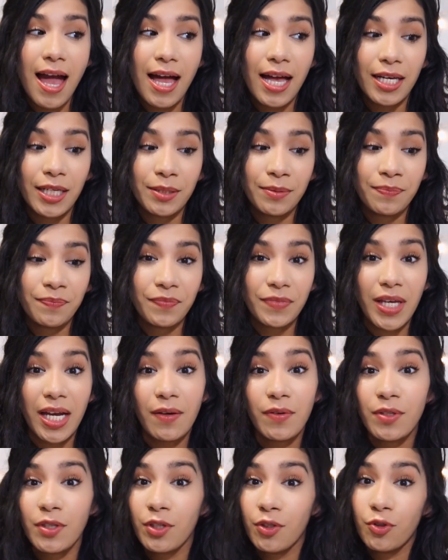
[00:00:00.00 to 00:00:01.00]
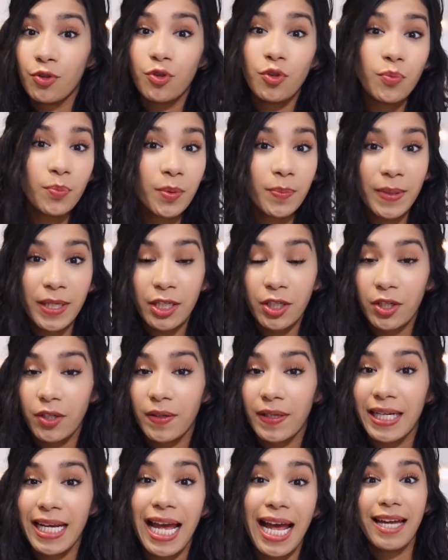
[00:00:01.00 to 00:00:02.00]
I was in a super big
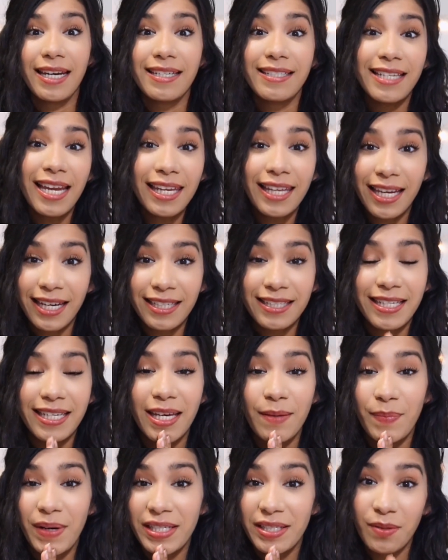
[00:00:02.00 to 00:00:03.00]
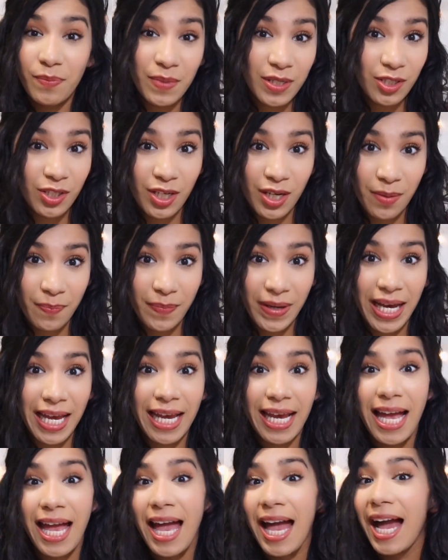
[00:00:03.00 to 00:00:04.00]
hurry. I had a deadline to get my submission in
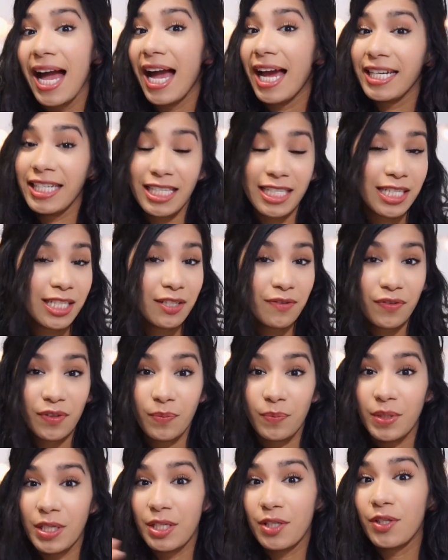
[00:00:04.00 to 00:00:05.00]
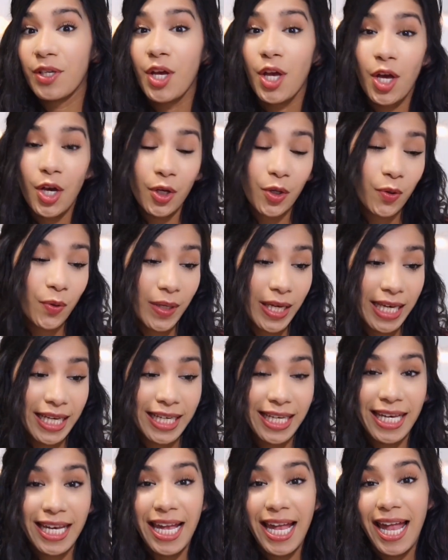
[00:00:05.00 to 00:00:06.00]
by. I needed to film this
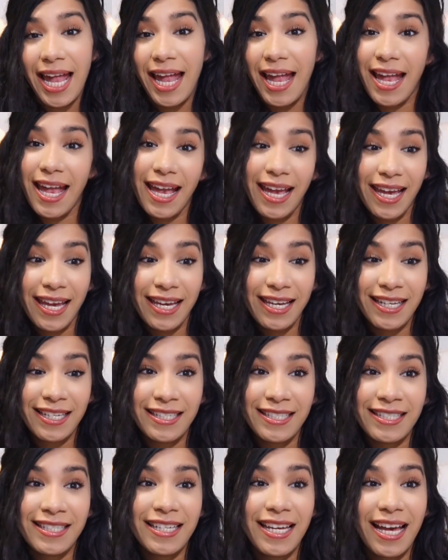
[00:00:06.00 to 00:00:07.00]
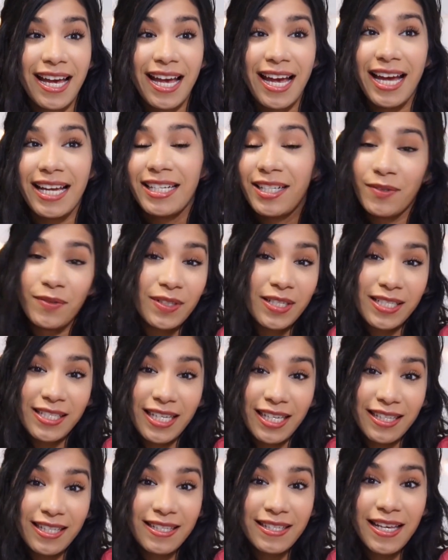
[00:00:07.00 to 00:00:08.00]
quick, and I didn't want to
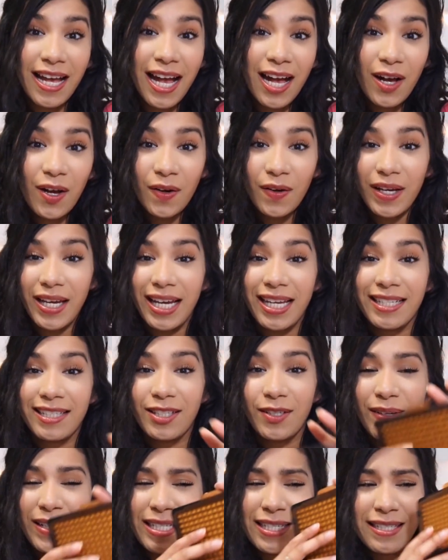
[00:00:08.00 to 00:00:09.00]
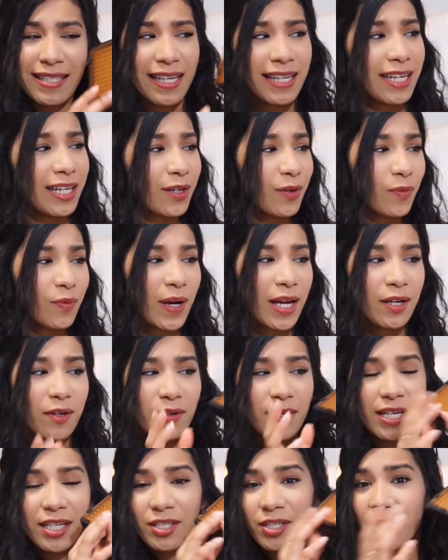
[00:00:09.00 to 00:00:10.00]
take this out, and so I decided, why
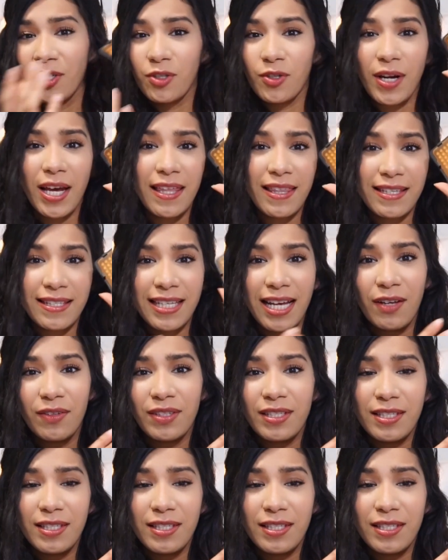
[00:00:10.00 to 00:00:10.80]
don't I just try this out?